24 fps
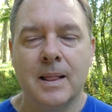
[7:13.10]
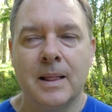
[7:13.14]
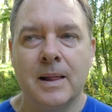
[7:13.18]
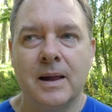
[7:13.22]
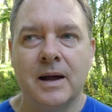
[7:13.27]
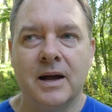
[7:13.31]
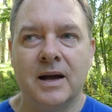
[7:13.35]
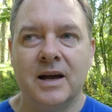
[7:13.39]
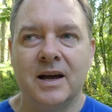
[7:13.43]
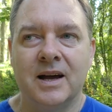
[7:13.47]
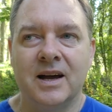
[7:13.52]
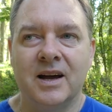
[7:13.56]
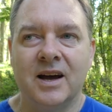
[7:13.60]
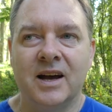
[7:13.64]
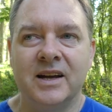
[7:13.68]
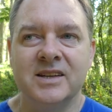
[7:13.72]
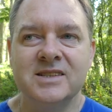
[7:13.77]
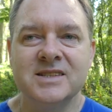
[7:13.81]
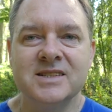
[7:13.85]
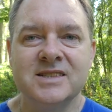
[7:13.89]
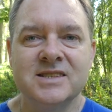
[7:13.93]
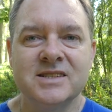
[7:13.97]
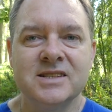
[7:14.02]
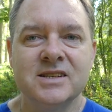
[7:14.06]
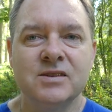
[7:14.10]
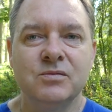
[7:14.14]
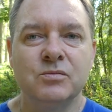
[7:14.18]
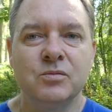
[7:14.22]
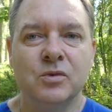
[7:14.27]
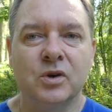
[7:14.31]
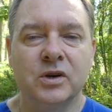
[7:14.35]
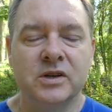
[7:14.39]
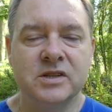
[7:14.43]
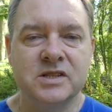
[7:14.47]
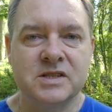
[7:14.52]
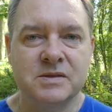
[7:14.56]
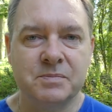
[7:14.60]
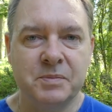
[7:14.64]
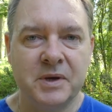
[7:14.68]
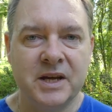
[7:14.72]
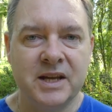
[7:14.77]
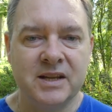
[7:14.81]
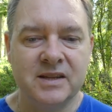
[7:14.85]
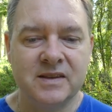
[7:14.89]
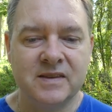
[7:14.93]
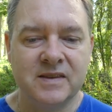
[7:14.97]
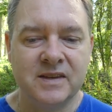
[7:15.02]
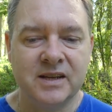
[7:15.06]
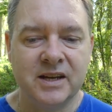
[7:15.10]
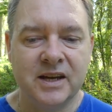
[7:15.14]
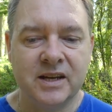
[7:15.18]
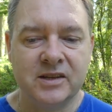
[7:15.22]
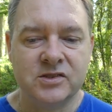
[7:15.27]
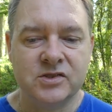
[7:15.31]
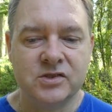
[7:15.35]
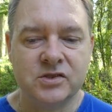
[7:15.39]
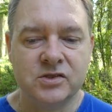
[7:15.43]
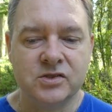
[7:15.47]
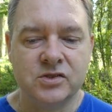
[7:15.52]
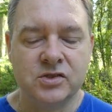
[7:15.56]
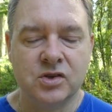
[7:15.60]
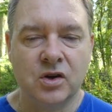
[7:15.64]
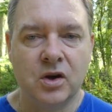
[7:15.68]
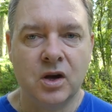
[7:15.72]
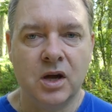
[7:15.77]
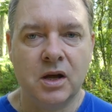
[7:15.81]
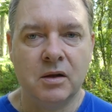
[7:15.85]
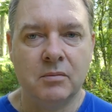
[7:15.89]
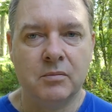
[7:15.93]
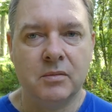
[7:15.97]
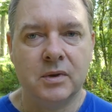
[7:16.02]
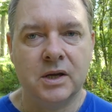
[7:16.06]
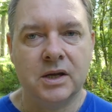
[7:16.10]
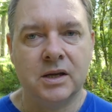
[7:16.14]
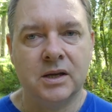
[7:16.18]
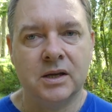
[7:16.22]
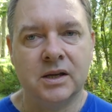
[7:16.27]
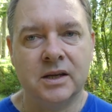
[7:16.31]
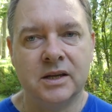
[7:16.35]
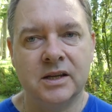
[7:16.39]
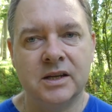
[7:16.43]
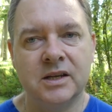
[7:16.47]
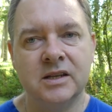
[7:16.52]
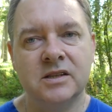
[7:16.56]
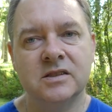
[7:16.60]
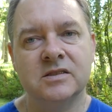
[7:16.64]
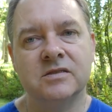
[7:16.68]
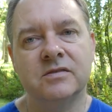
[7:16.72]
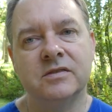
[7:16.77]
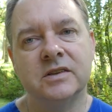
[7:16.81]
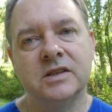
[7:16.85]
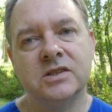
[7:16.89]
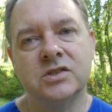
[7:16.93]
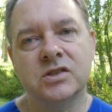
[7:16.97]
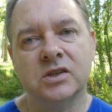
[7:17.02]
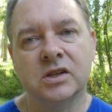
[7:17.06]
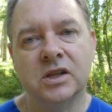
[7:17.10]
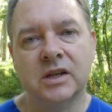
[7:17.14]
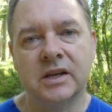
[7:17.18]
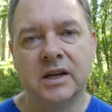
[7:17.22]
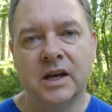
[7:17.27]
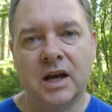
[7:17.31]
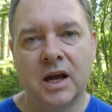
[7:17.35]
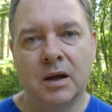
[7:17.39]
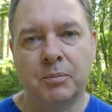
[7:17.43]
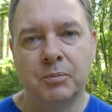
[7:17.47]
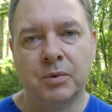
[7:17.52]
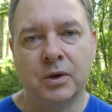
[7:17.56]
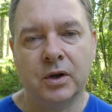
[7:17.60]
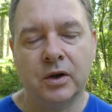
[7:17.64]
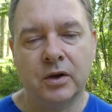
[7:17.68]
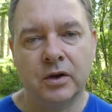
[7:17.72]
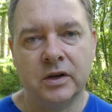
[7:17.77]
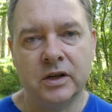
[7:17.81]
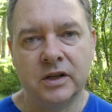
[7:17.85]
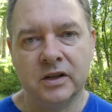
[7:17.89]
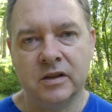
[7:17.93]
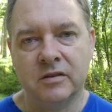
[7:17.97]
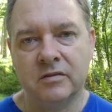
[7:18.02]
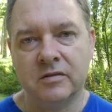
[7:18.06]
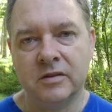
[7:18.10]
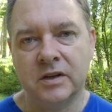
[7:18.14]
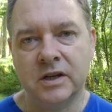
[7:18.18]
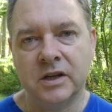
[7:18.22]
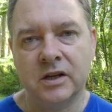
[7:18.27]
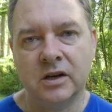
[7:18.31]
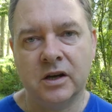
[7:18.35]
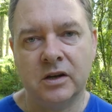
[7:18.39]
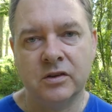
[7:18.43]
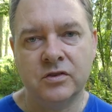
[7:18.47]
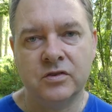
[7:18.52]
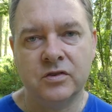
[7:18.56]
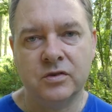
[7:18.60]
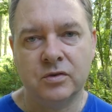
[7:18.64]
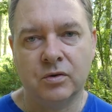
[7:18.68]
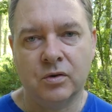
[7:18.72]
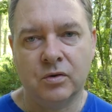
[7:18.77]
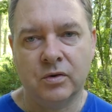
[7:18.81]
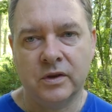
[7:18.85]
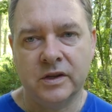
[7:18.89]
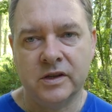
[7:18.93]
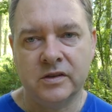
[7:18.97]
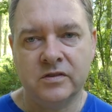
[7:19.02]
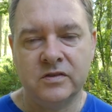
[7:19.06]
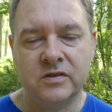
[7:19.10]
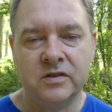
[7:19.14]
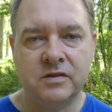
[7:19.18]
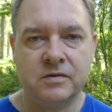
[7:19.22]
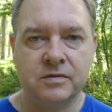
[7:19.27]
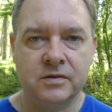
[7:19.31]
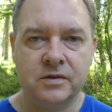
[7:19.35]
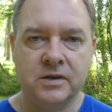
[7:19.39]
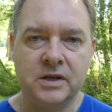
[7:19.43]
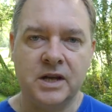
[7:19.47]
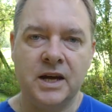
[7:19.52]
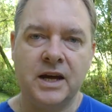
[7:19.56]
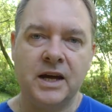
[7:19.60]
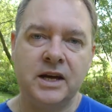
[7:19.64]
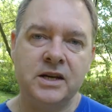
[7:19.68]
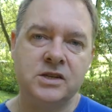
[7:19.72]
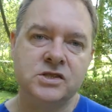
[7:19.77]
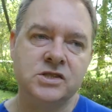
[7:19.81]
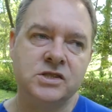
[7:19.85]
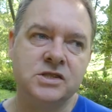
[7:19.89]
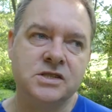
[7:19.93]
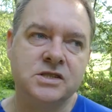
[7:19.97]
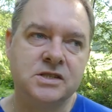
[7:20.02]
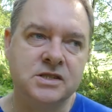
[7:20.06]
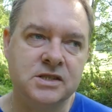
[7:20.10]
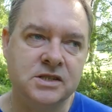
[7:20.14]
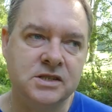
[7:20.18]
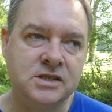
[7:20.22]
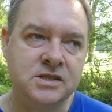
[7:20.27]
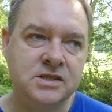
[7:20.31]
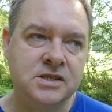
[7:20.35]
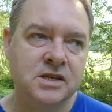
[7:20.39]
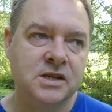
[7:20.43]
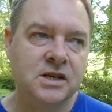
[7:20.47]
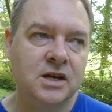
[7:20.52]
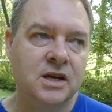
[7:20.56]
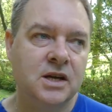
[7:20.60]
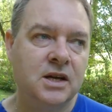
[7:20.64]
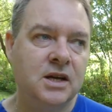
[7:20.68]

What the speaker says: I just didn't want to spend the extra time individually uploading the videos to all these different agencies.